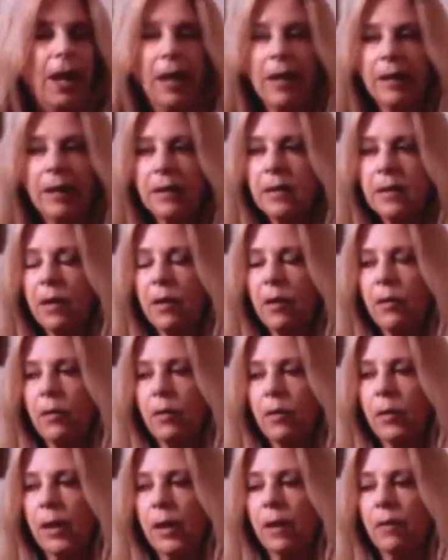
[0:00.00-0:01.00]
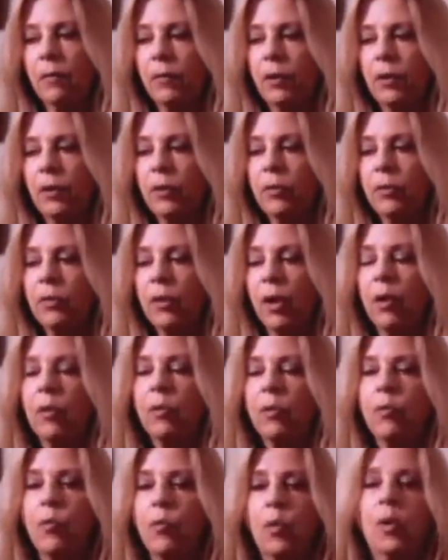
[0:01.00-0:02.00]
And so if you
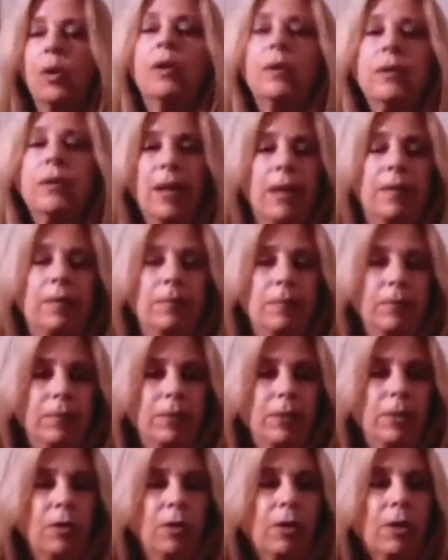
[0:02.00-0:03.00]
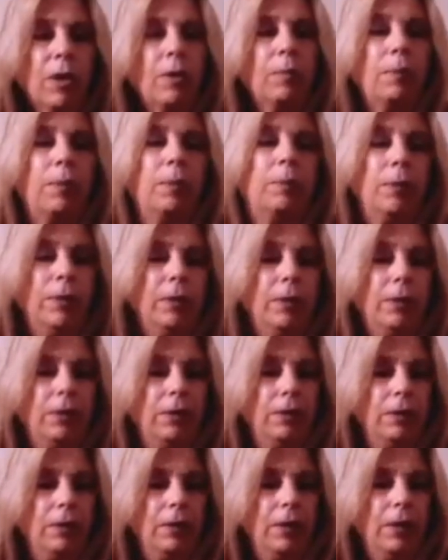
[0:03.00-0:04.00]
don't warn them, you're culpable.
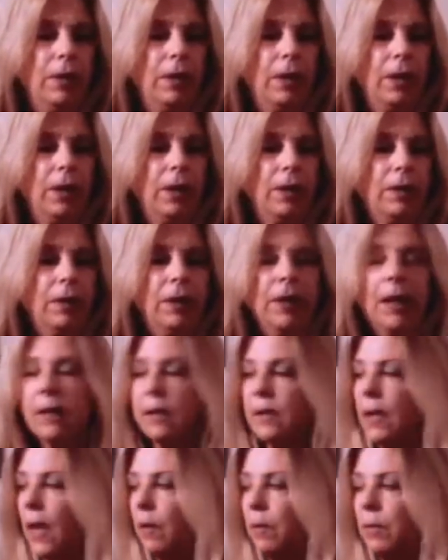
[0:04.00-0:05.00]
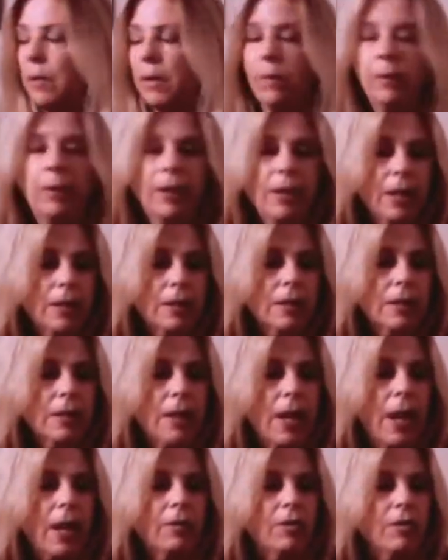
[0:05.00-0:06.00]
The next time somebody gets
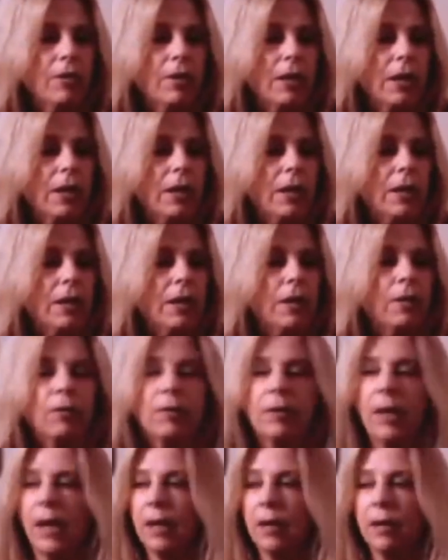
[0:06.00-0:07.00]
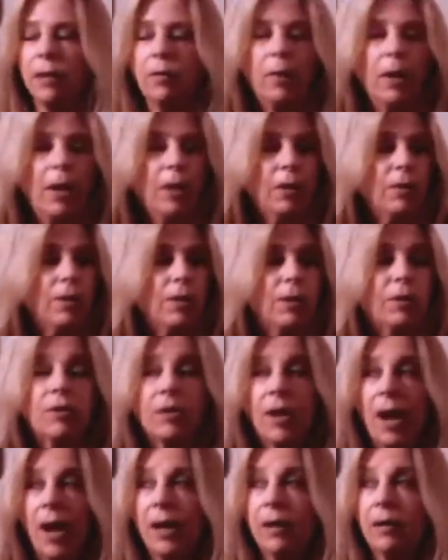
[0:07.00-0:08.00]
snatched and eaten or taken away, or their
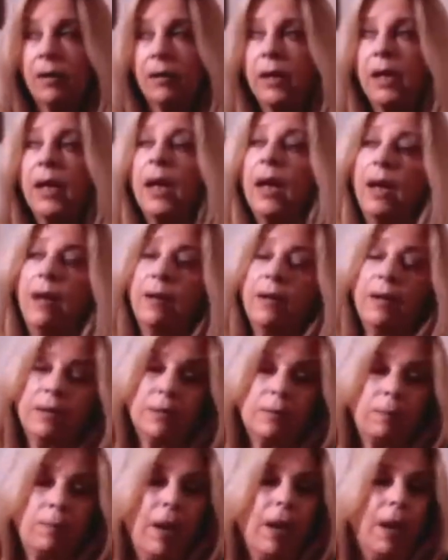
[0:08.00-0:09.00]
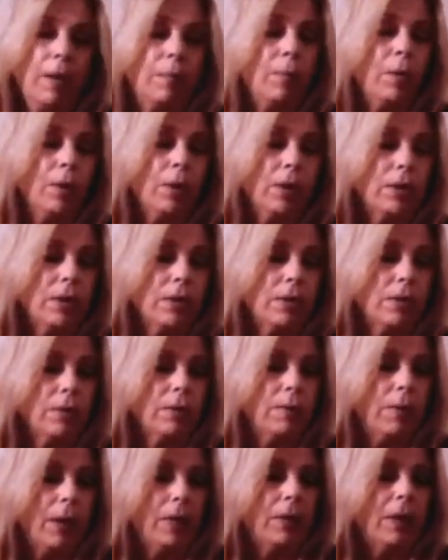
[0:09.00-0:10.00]
child, and I'm more
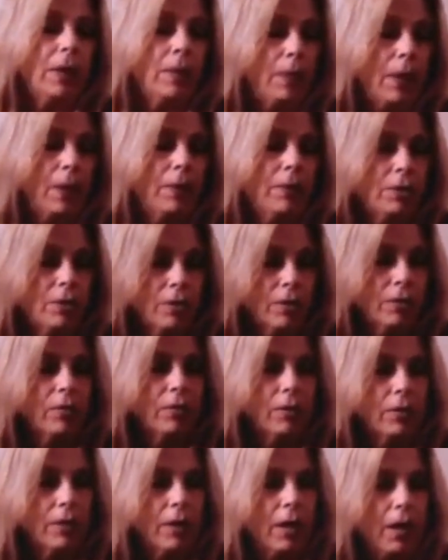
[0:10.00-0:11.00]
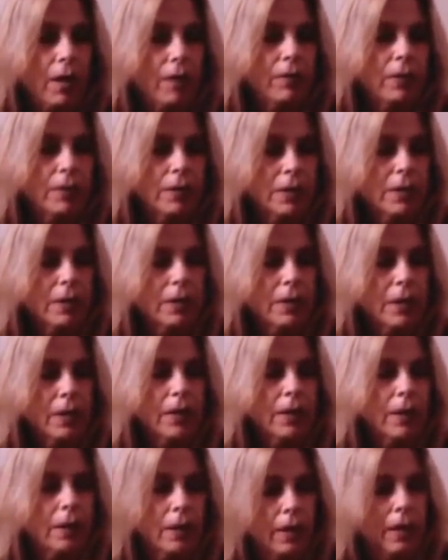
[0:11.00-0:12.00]
concerned about the children, obviously,
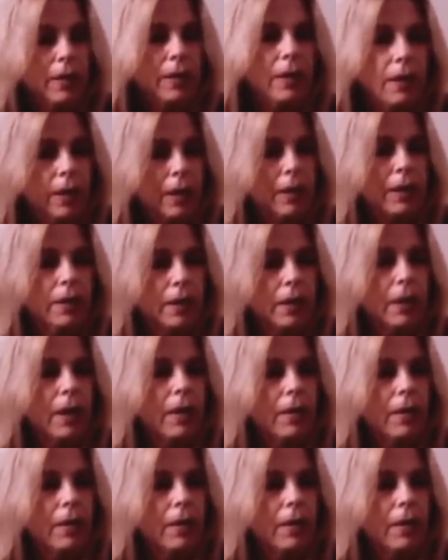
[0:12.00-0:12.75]
than anything